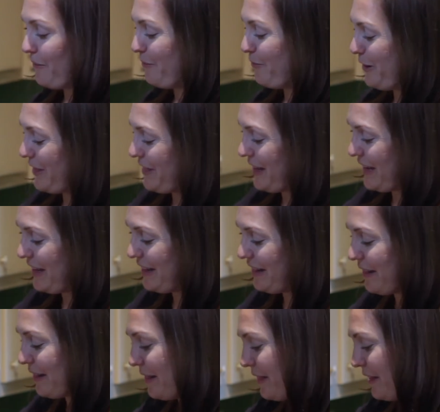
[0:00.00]

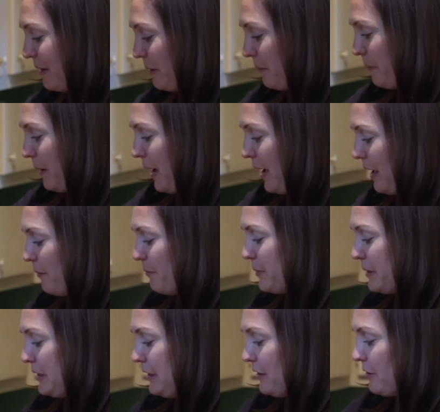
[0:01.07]
within the pot,
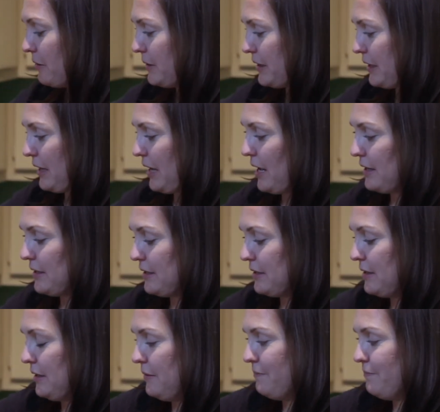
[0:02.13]
but here with the cotton,